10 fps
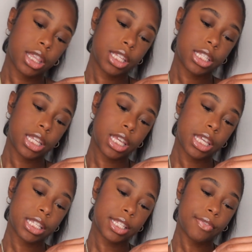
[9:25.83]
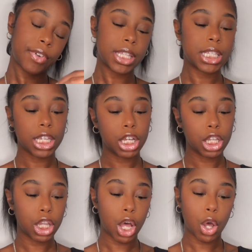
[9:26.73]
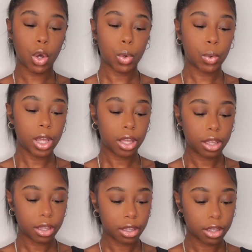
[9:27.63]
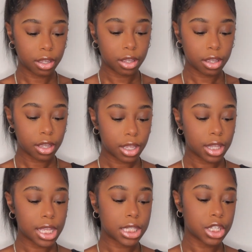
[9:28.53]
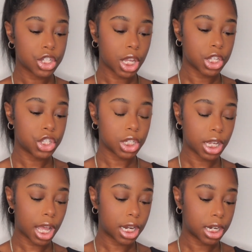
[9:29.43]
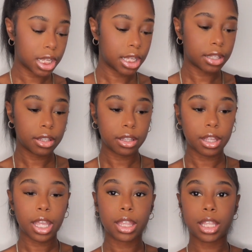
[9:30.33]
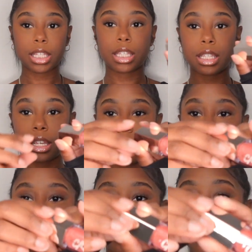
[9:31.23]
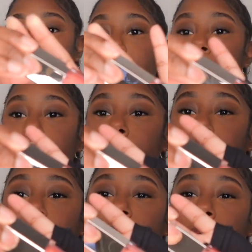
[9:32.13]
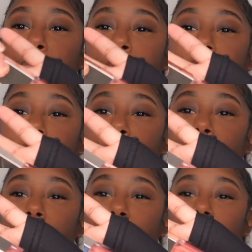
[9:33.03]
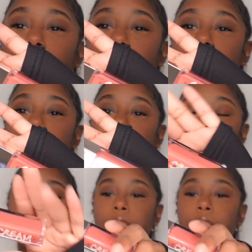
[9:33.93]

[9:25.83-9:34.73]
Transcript: This is Fenty Glow. That's the shade she got it in, and this is it. Look how beautiful that is.